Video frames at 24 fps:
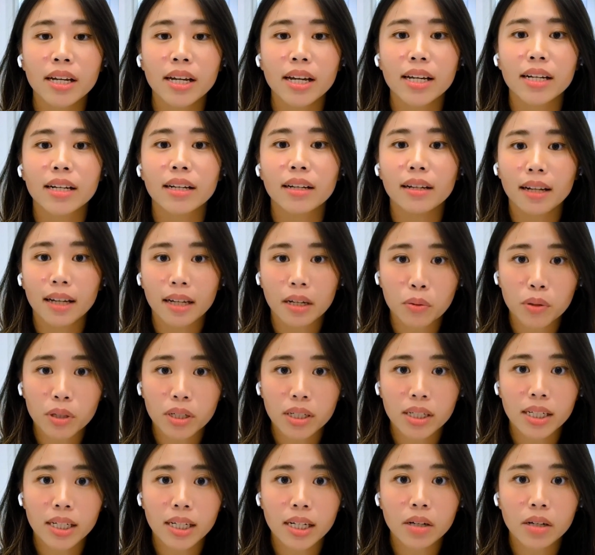in a
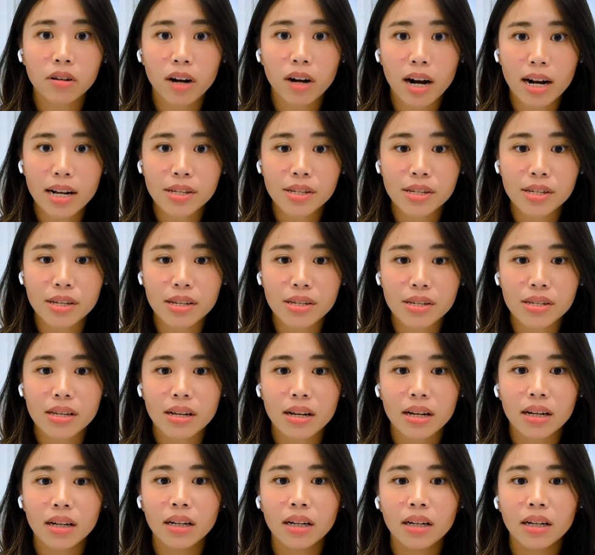liquidity crisis.